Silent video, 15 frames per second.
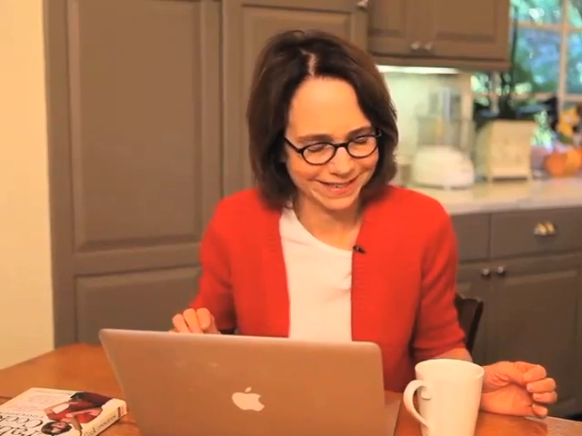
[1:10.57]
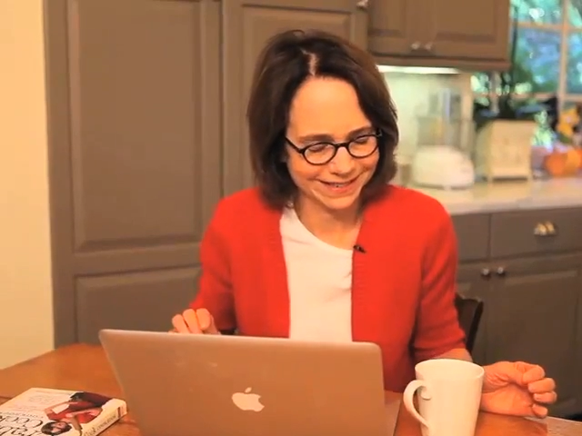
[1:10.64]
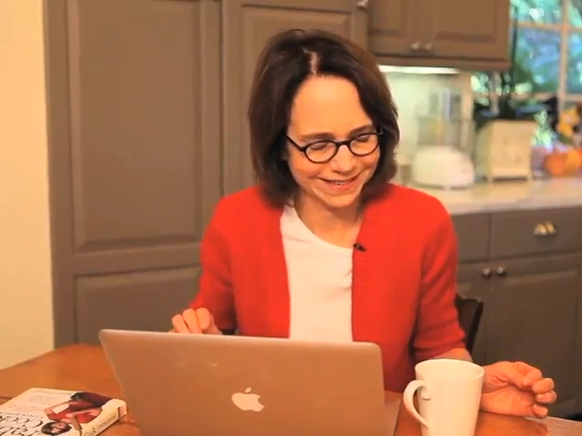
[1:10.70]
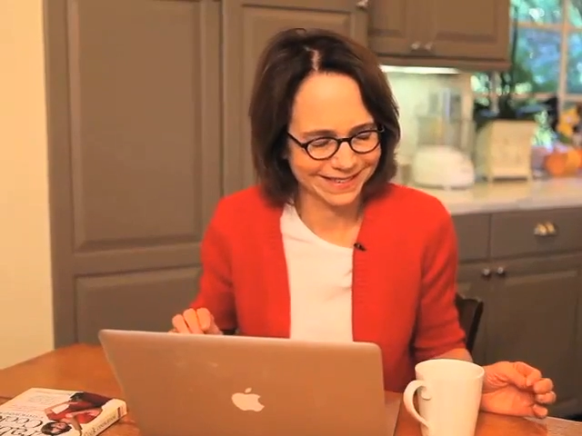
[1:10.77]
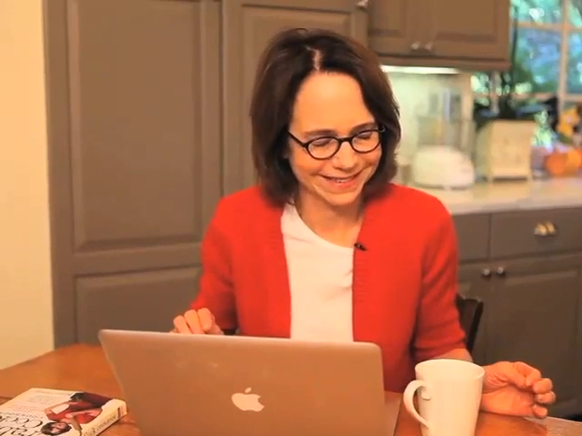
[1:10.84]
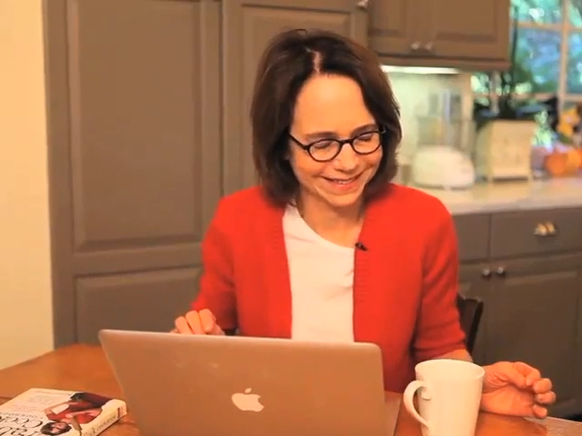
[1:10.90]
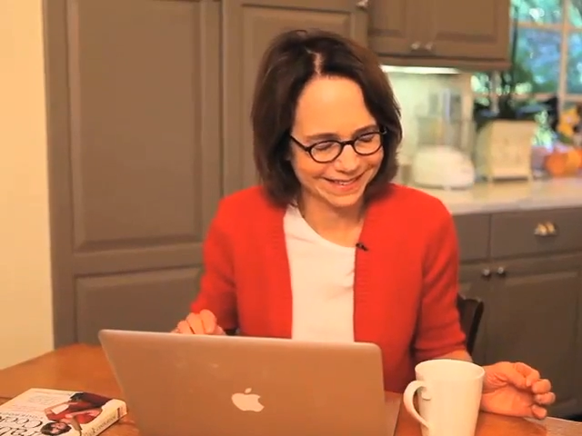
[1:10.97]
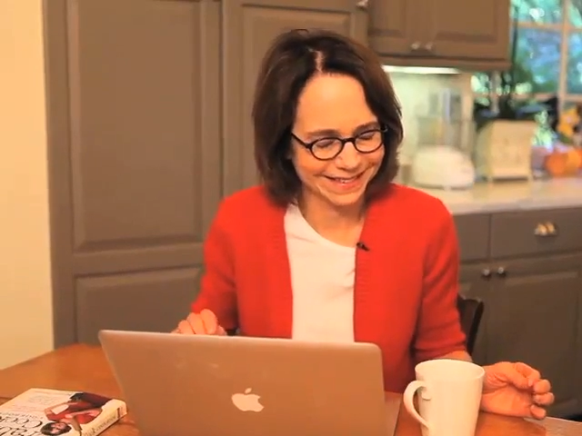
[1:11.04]

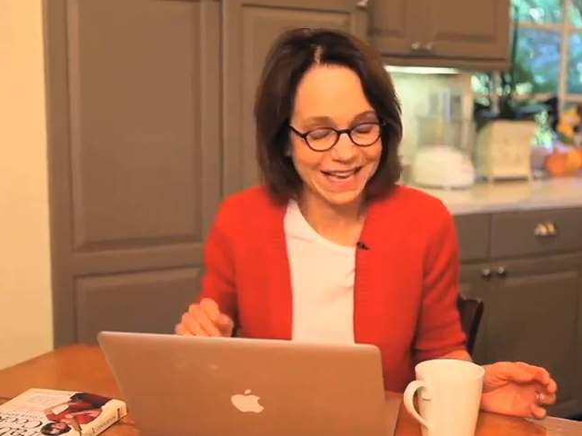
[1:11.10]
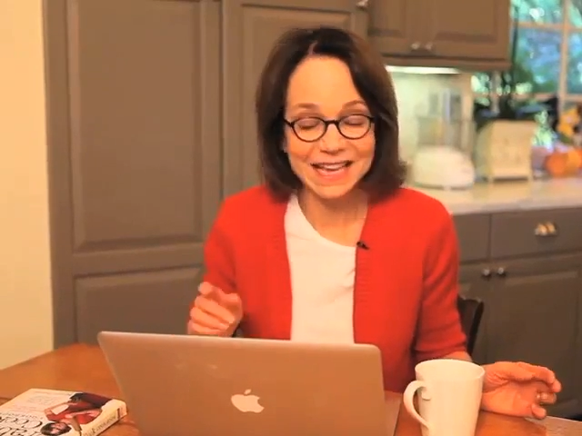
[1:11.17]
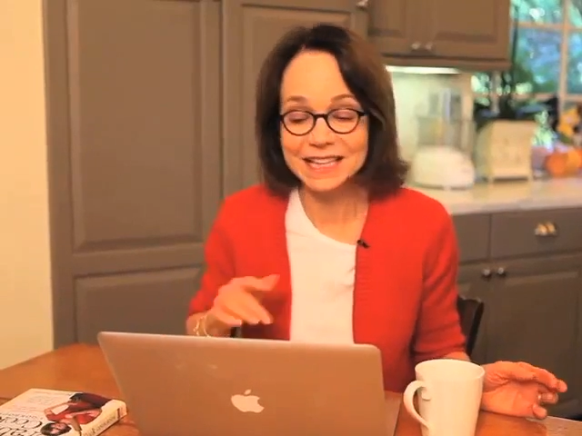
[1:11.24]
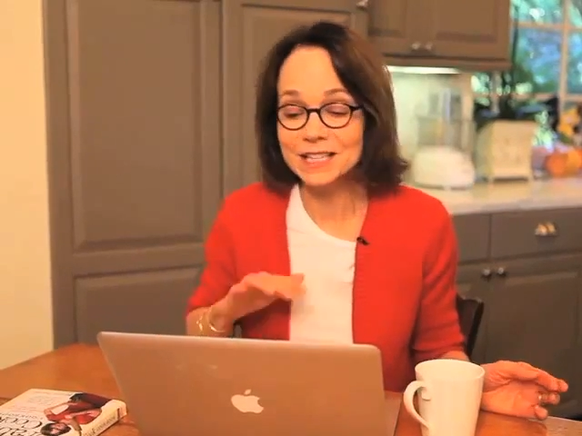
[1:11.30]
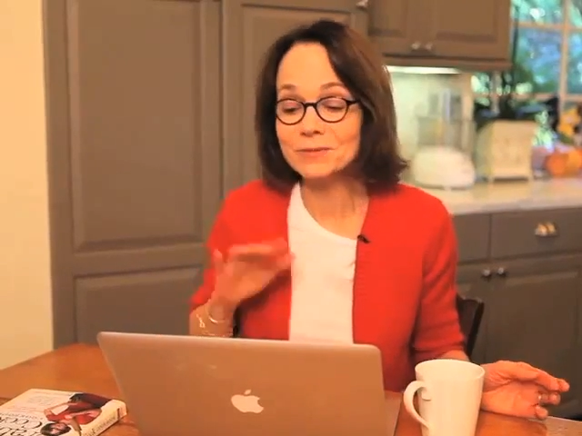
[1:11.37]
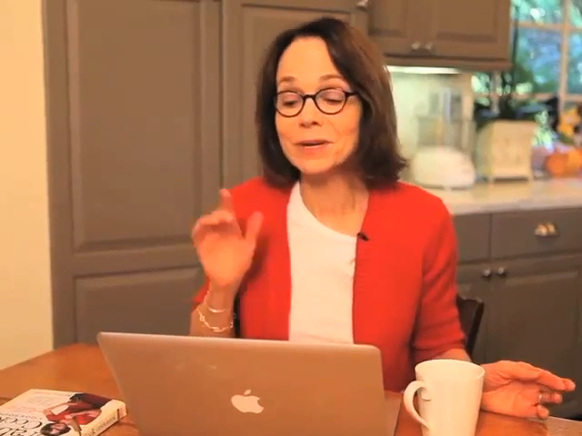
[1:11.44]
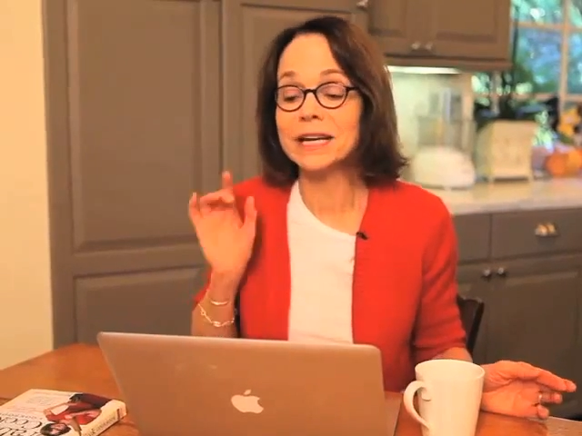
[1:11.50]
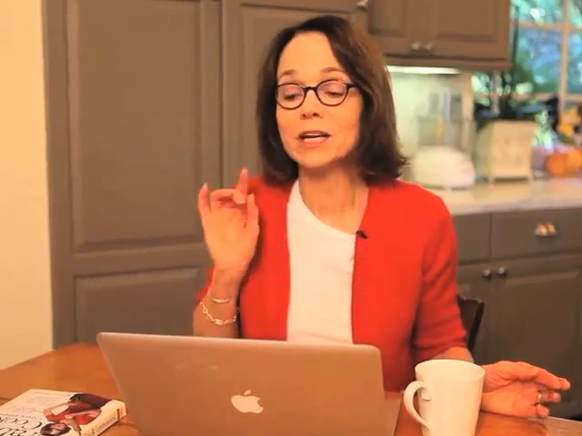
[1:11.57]
This
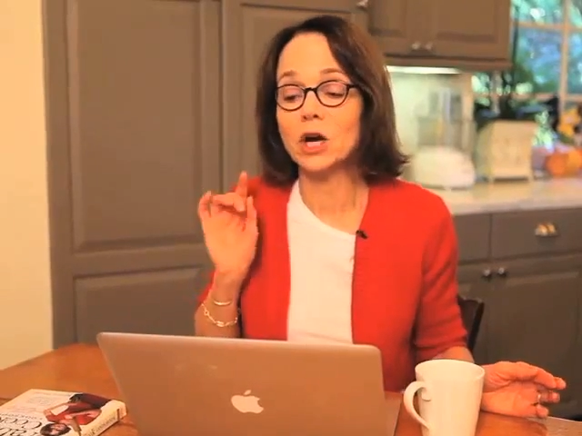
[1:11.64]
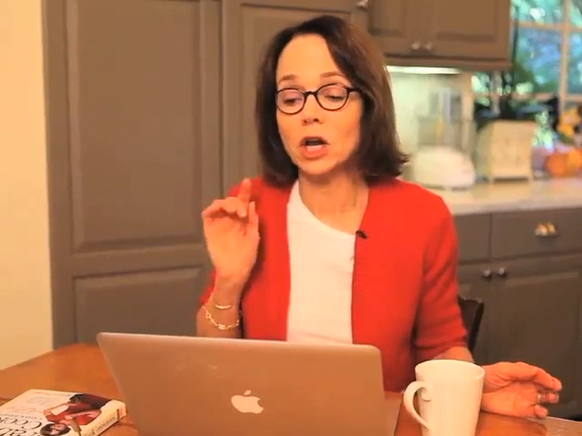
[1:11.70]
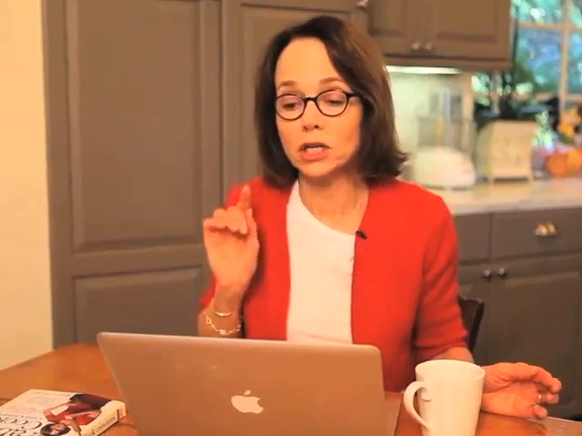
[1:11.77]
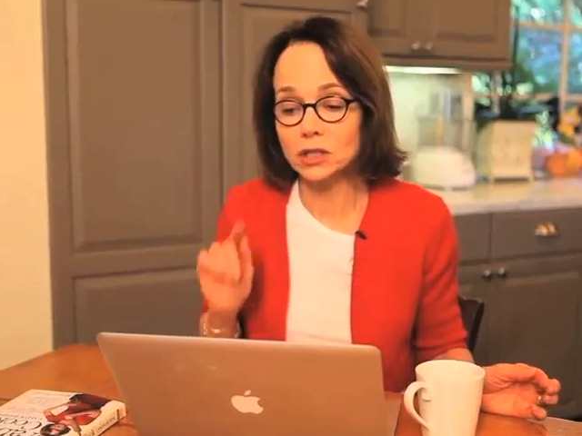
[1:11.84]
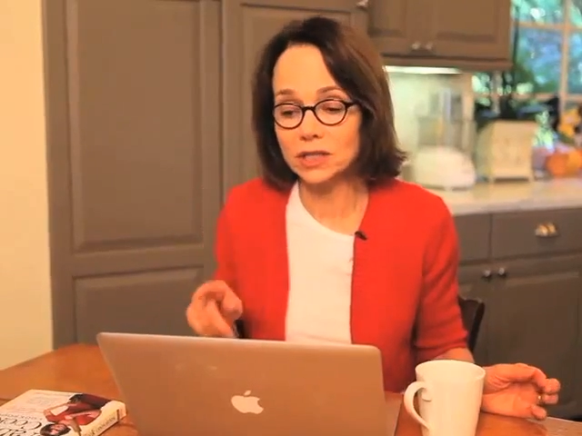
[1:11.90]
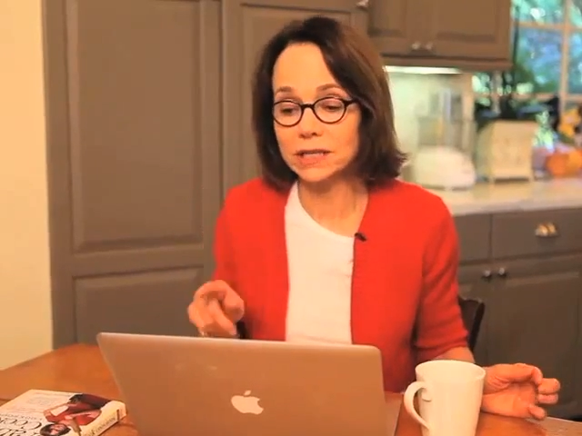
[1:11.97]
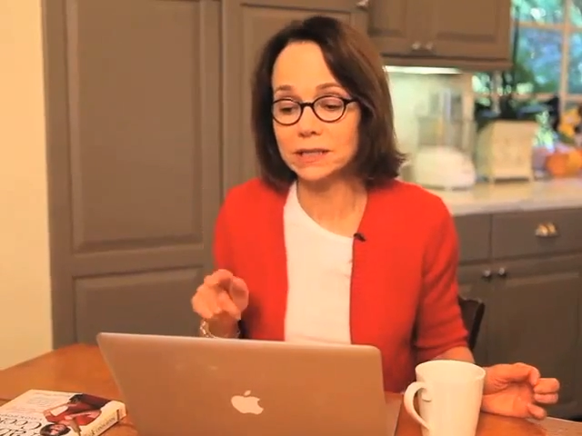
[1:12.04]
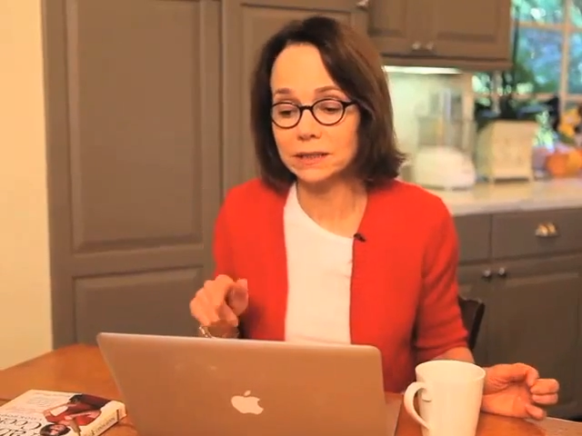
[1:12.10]
is what I call a
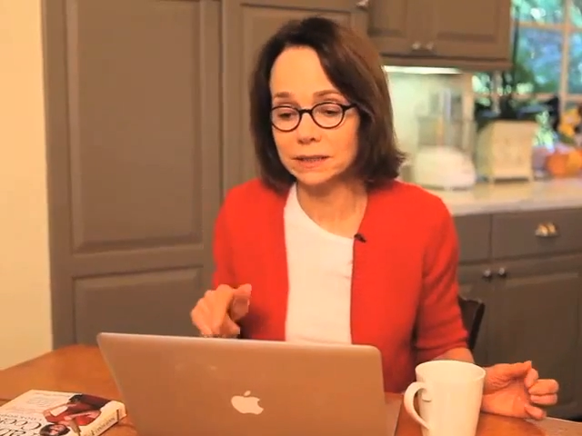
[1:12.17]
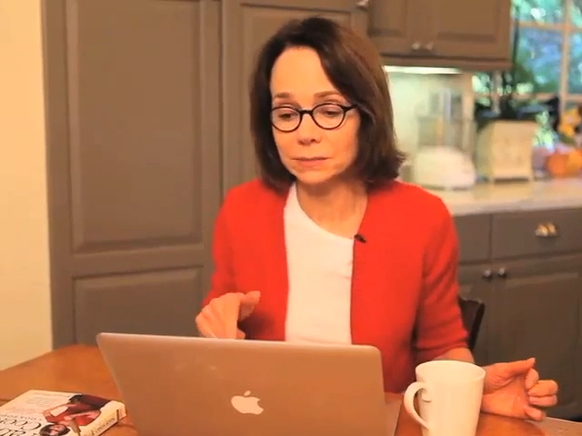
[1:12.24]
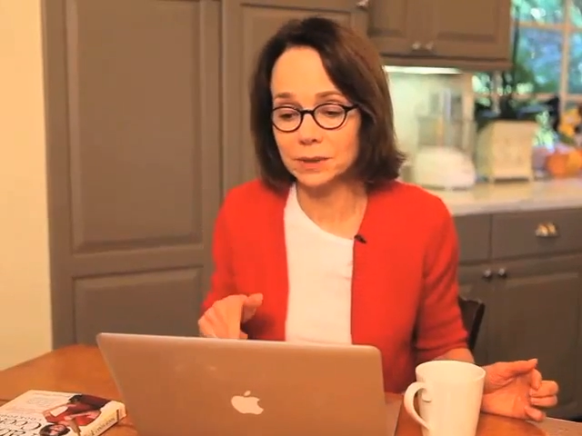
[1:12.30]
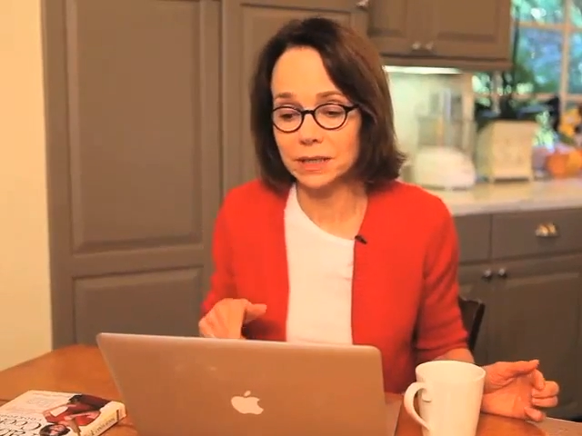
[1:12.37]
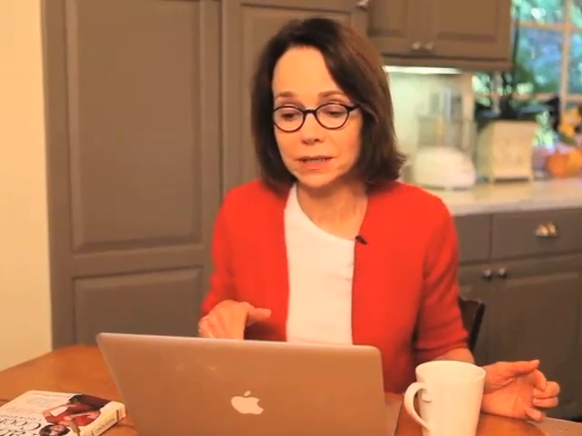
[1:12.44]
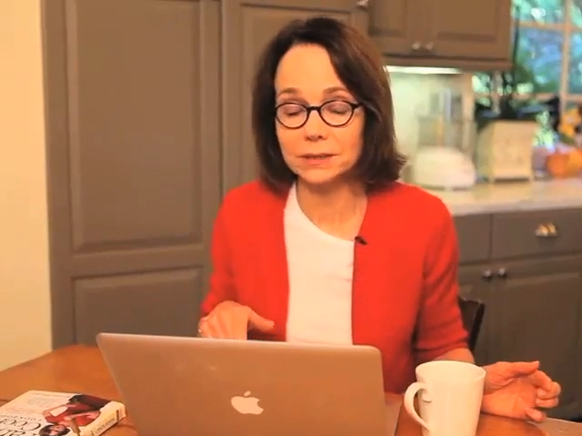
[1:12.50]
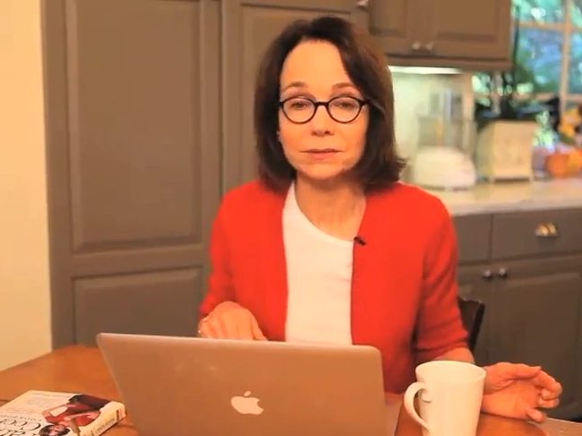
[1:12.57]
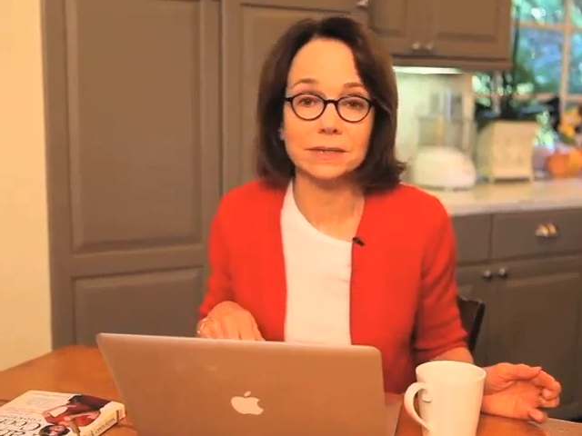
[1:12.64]
T M
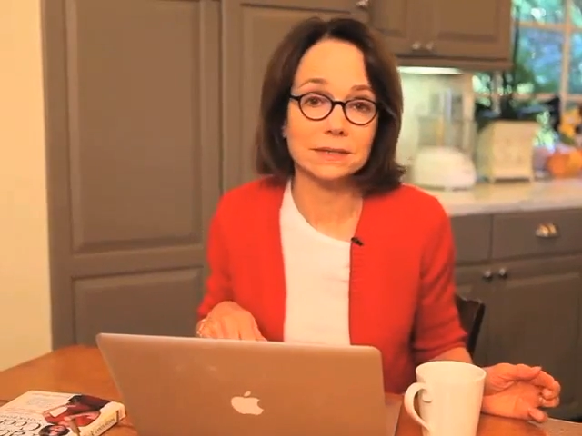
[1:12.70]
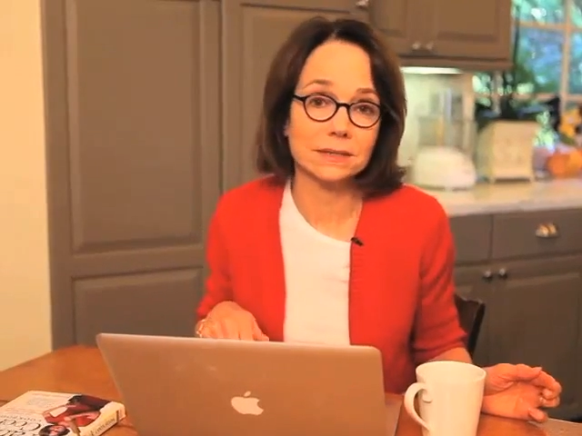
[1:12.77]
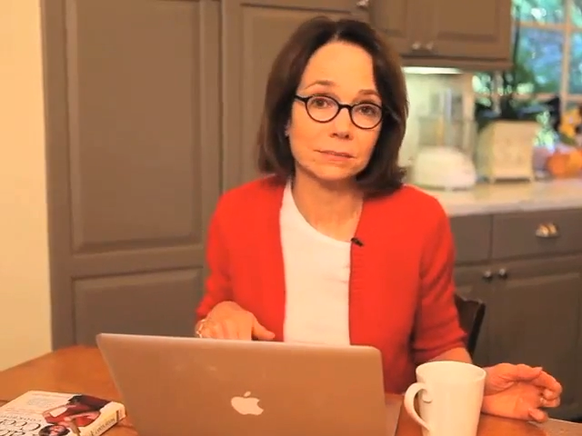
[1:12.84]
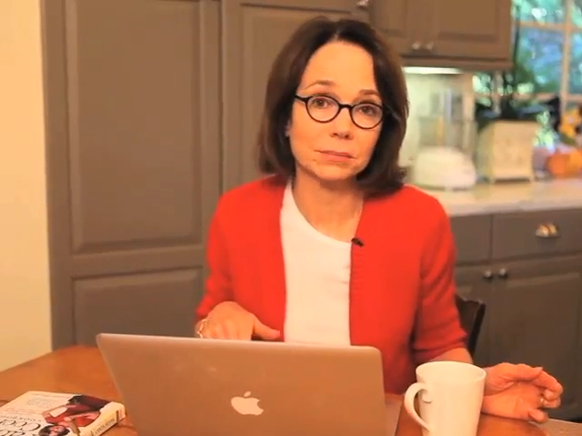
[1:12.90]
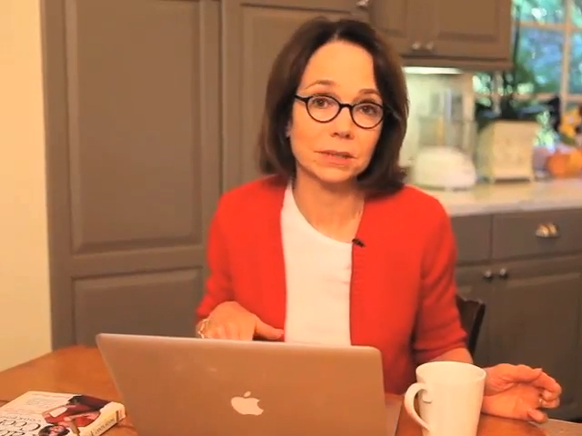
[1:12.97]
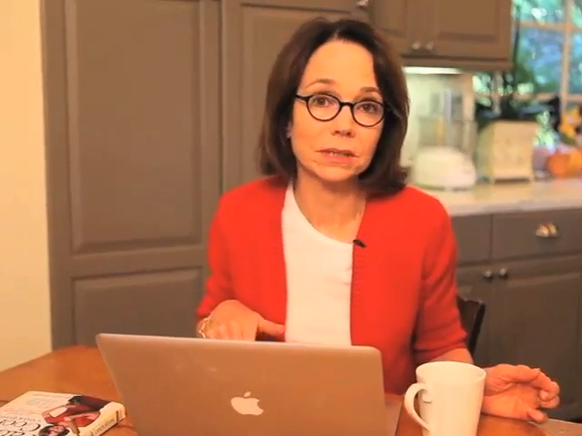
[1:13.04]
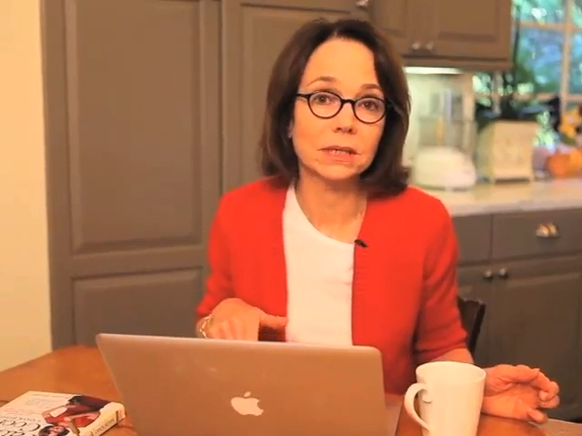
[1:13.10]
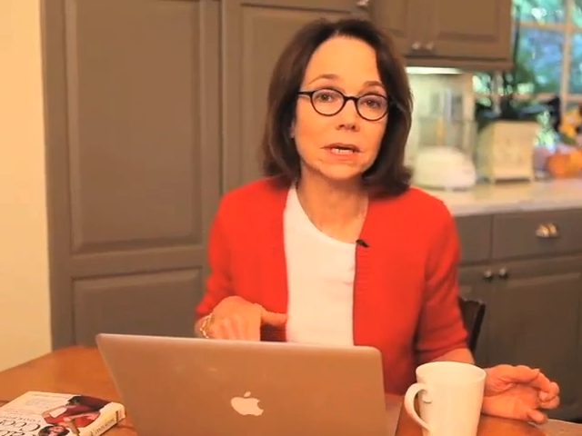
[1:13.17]
I
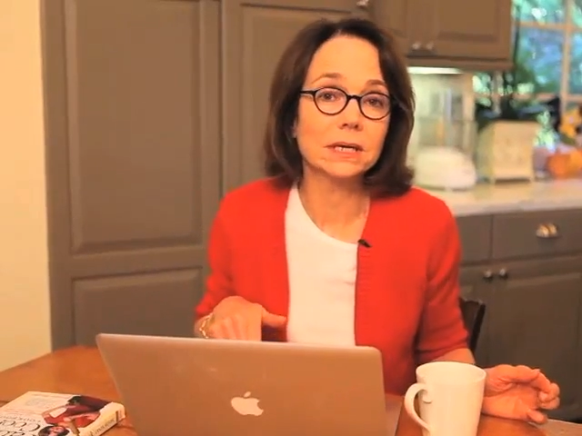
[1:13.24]
recipe.